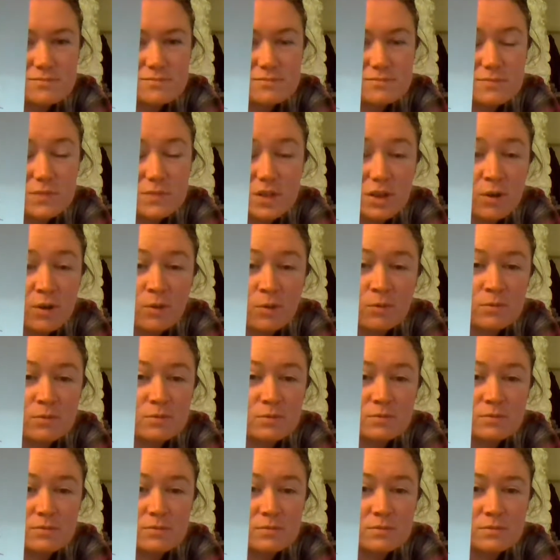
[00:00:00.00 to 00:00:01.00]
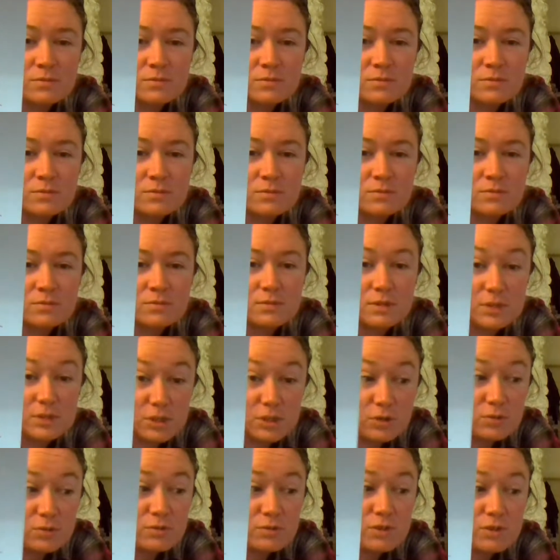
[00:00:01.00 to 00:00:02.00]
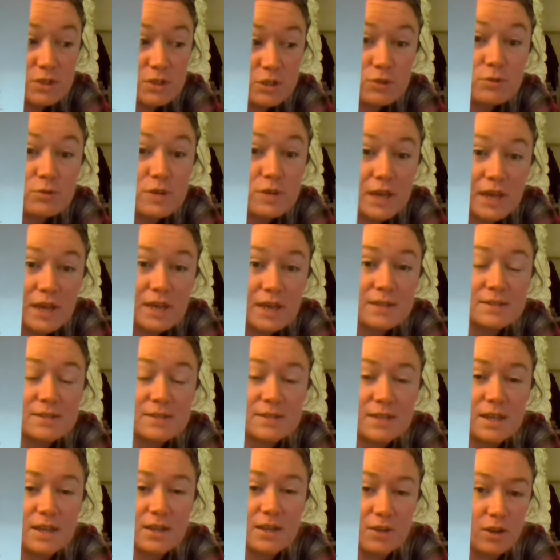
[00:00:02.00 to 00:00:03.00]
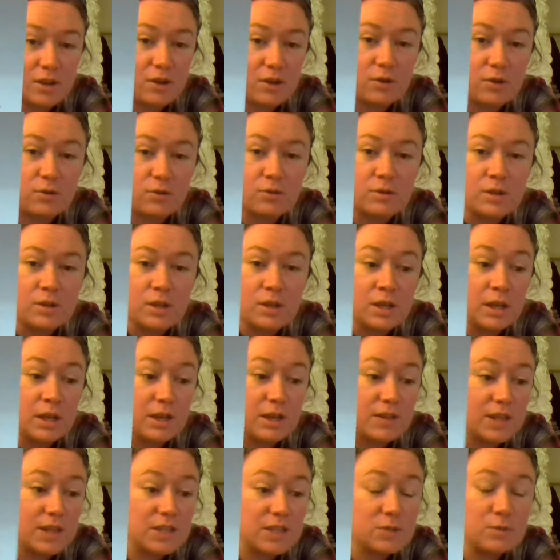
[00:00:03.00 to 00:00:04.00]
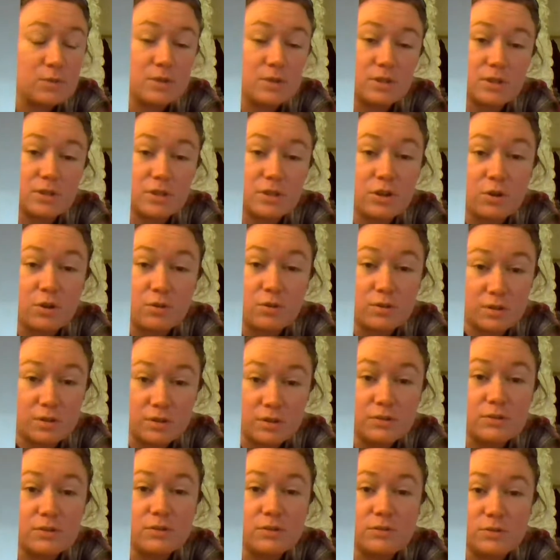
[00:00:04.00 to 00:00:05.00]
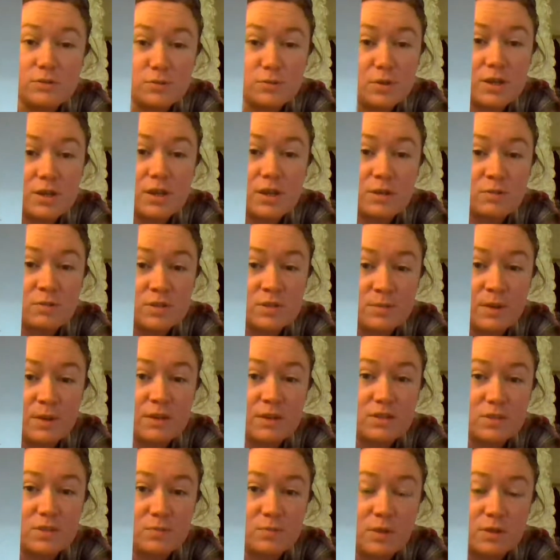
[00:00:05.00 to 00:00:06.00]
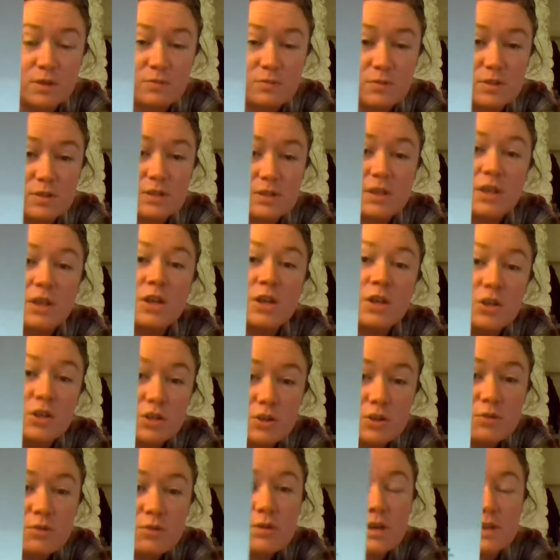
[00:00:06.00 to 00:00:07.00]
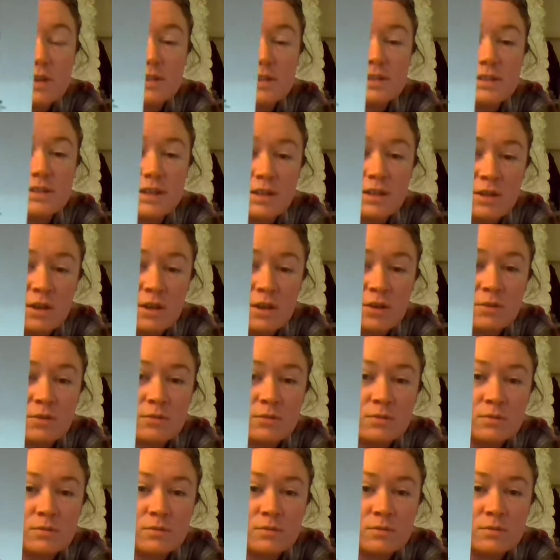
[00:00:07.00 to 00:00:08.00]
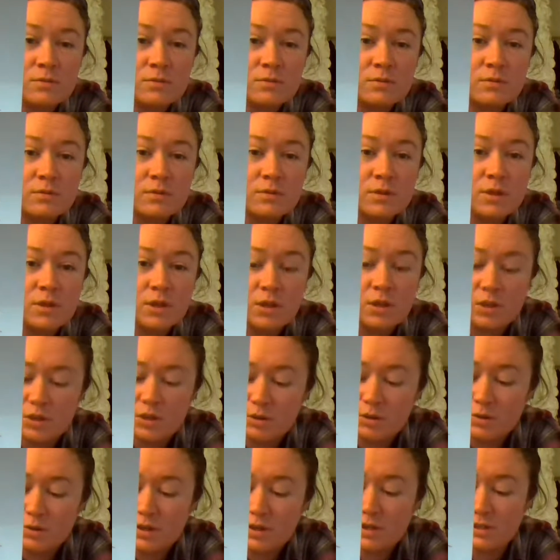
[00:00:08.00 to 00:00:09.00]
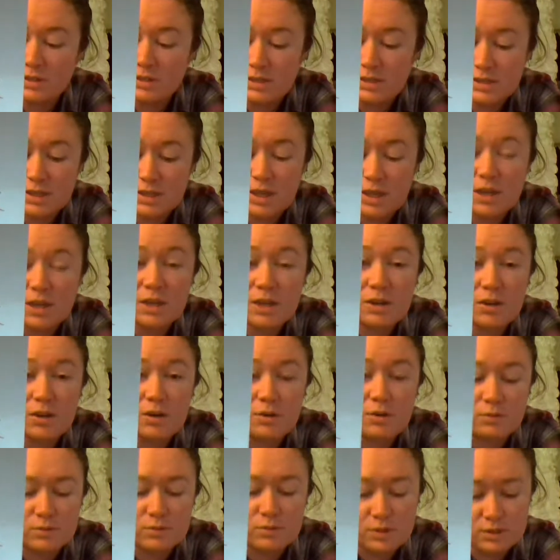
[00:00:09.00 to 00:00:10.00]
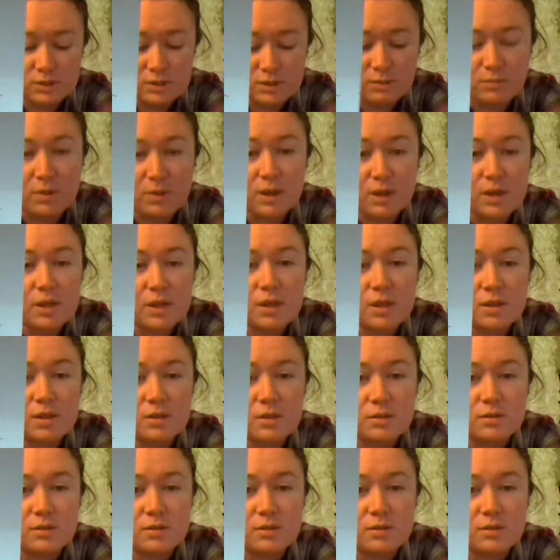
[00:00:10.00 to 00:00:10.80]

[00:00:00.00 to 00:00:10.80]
No. You can say no. And that's what, Lulu's reading was about this month was, you can say no. You can say no to somebody.